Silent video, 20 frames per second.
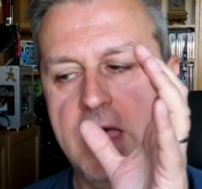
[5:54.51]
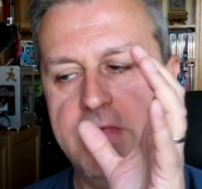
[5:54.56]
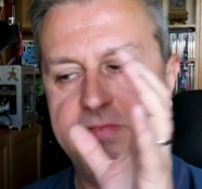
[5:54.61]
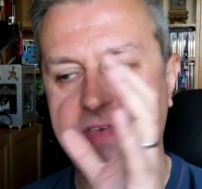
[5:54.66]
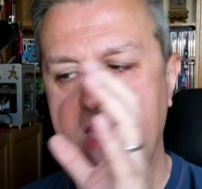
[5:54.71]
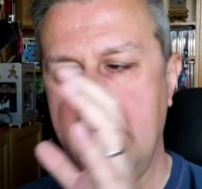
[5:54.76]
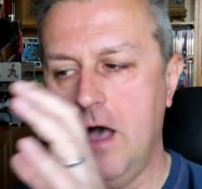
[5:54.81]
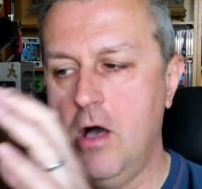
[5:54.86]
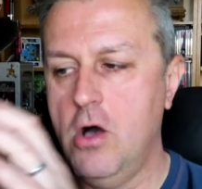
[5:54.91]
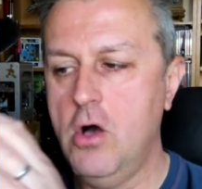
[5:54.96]

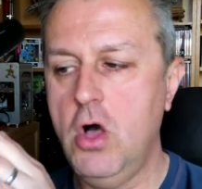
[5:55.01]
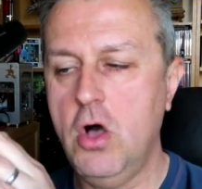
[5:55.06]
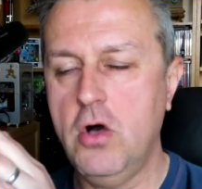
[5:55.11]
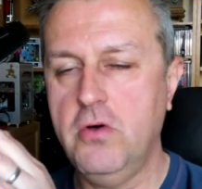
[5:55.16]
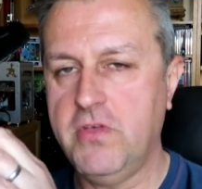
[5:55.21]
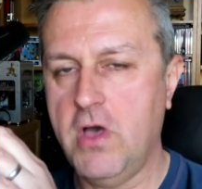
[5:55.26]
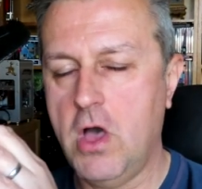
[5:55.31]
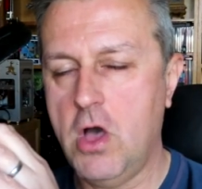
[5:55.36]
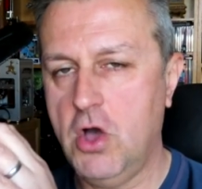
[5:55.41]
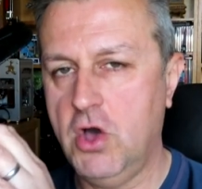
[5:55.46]
There are
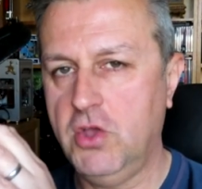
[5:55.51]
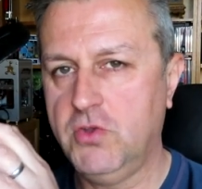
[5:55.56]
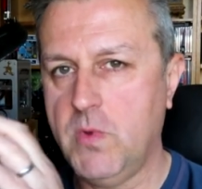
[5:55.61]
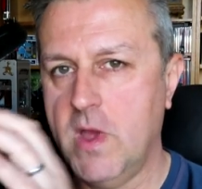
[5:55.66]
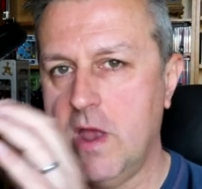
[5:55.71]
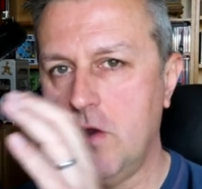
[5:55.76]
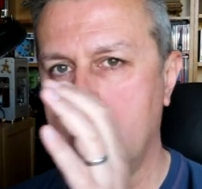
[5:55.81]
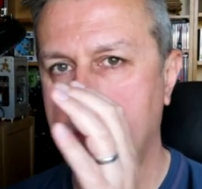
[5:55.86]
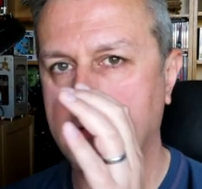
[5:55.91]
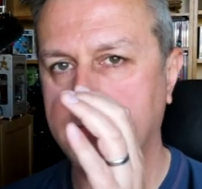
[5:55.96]
other
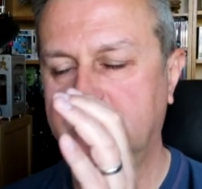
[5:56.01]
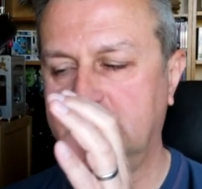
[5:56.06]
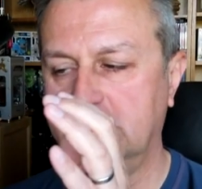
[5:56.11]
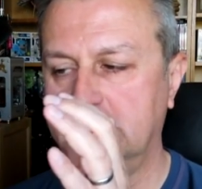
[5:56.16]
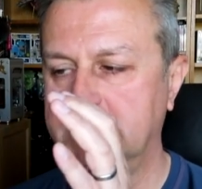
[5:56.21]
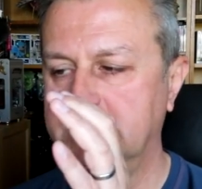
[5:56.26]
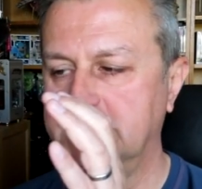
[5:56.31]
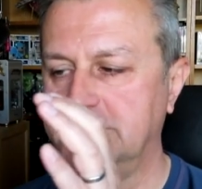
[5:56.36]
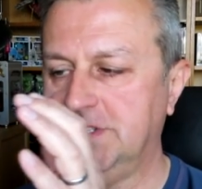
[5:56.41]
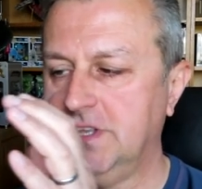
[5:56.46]
hardware
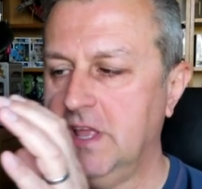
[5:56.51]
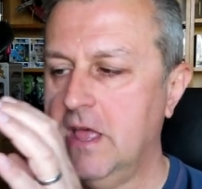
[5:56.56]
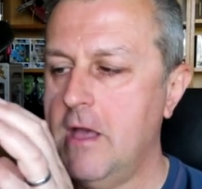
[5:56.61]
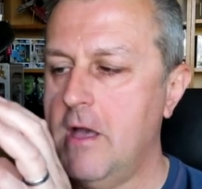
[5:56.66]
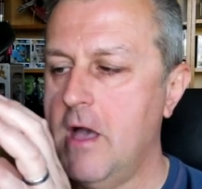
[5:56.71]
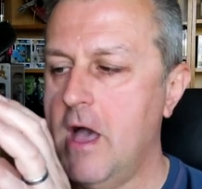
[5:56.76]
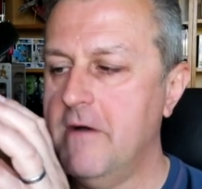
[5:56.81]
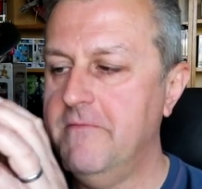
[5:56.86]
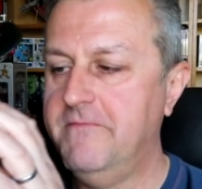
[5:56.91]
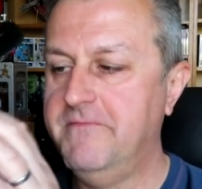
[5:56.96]
options
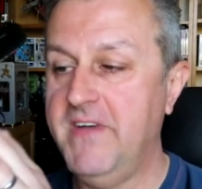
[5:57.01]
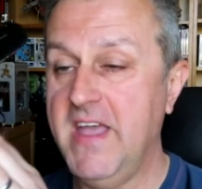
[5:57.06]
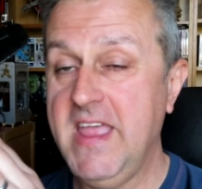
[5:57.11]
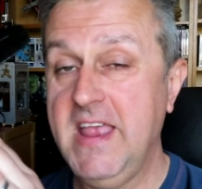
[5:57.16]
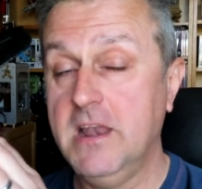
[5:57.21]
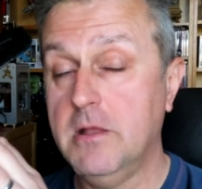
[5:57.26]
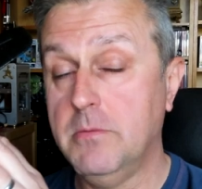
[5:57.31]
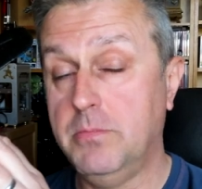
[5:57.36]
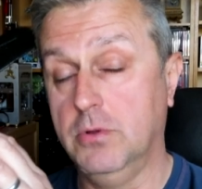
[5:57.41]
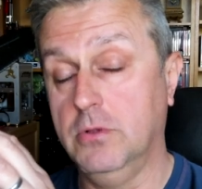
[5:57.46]

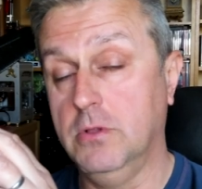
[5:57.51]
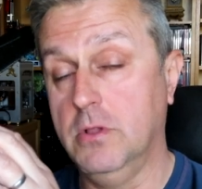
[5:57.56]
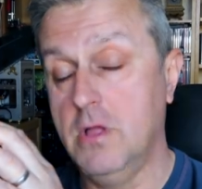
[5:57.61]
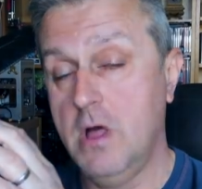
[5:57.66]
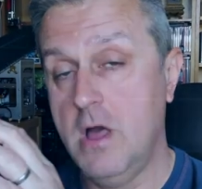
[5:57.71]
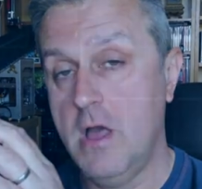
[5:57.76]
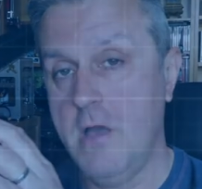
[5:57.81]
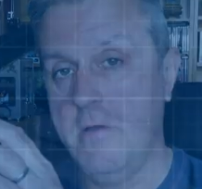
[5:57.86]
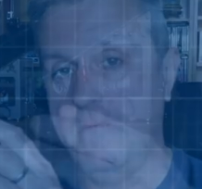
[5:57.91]
available